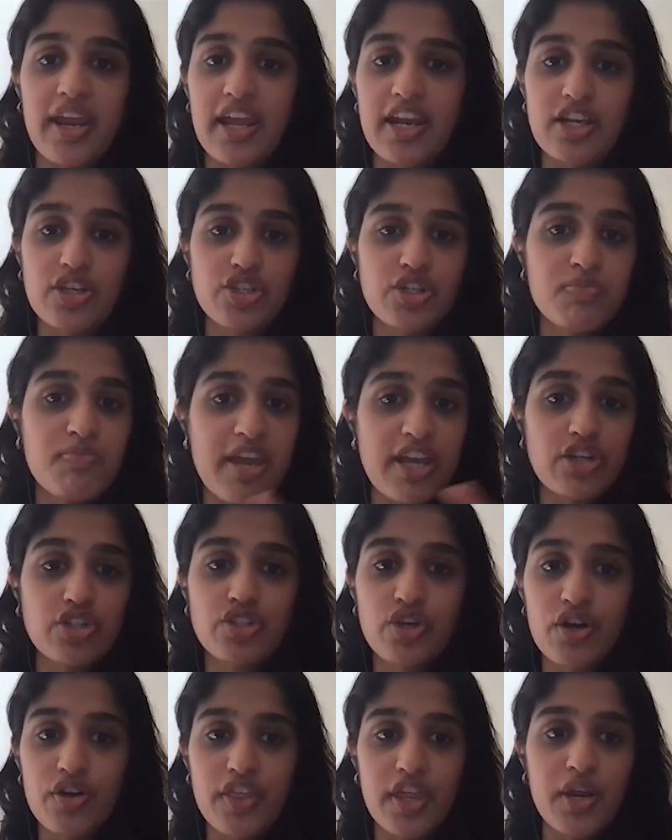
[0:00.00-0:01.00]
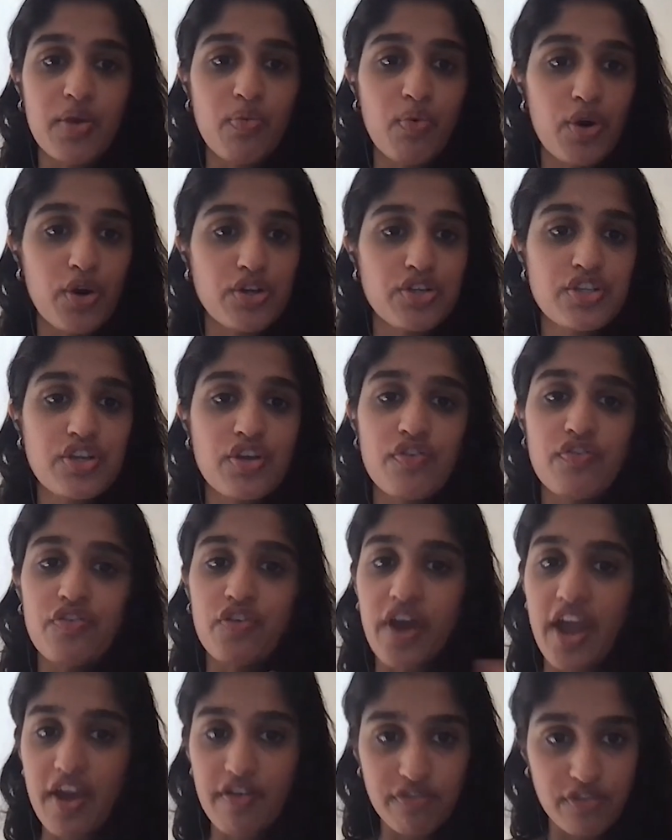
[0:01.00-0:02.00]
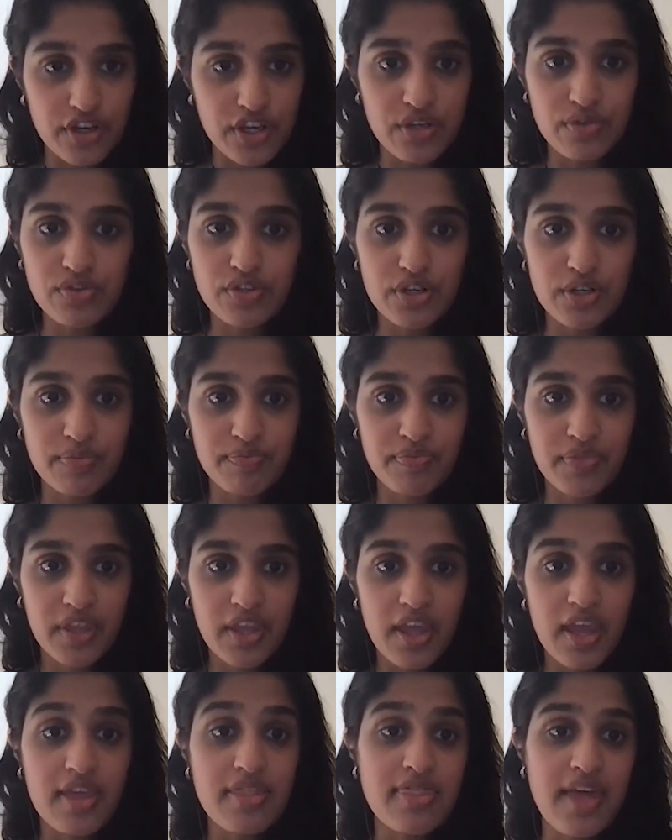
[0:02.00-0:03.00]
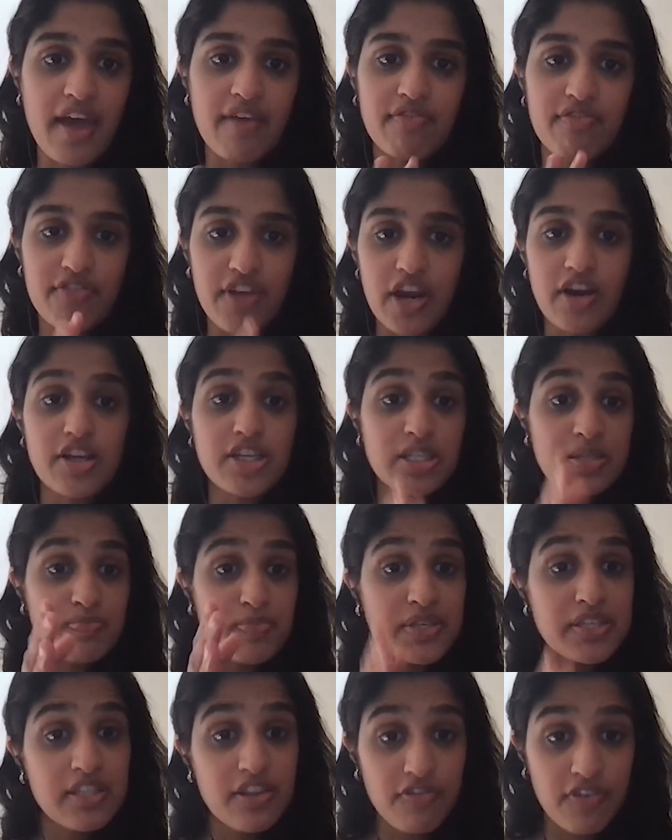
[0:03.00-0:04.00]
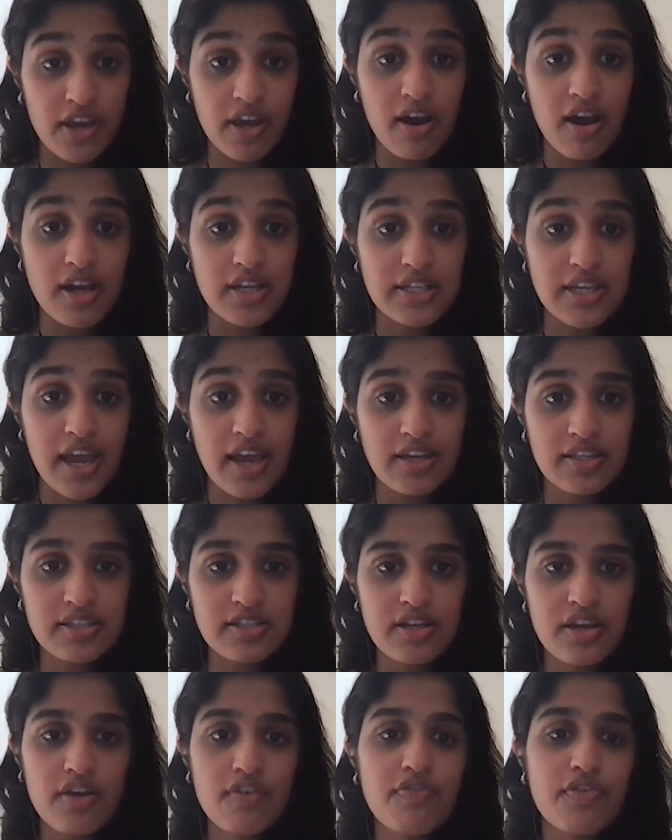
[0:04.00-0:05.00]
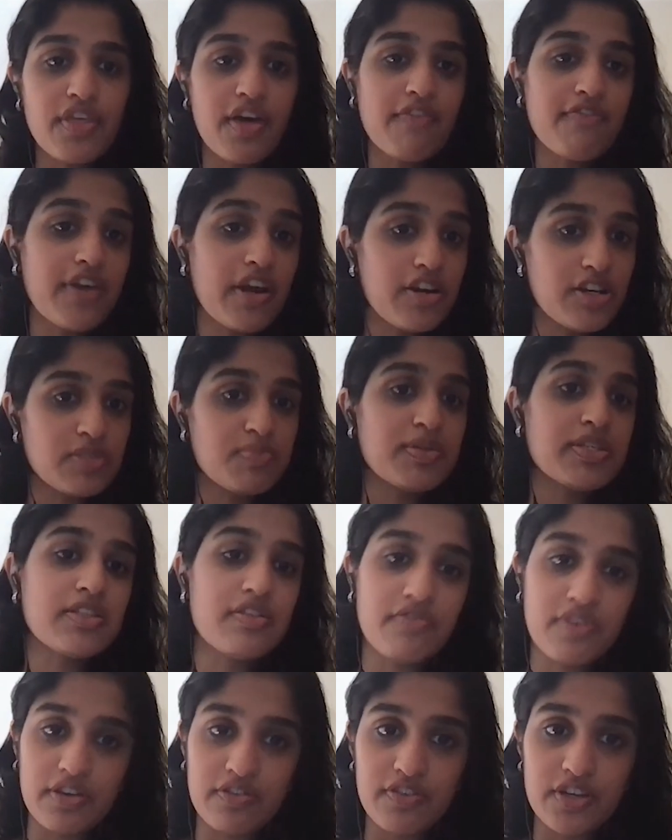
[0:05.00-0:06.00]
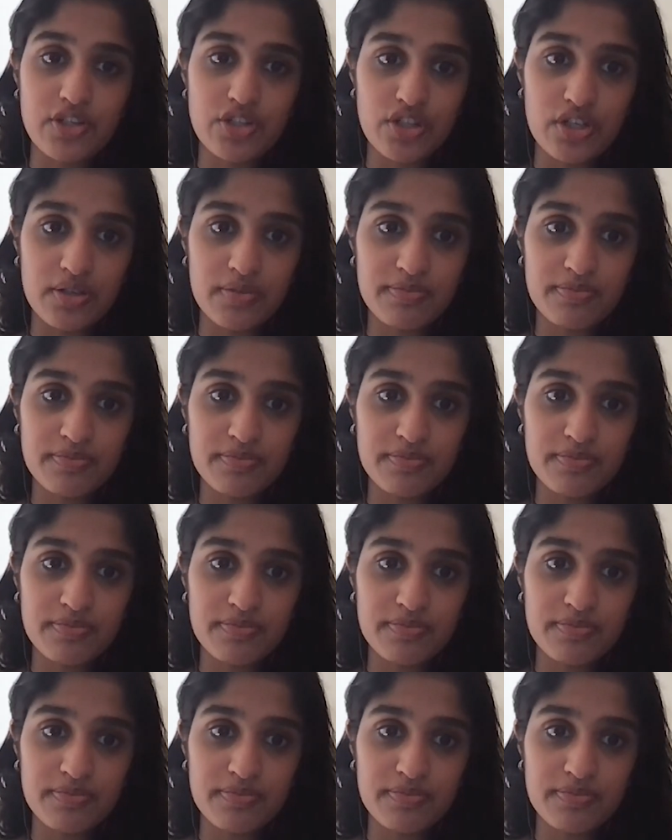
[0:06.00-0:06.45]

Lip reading: And it should make sure that it works for every user in that very specific context for that very specific feature.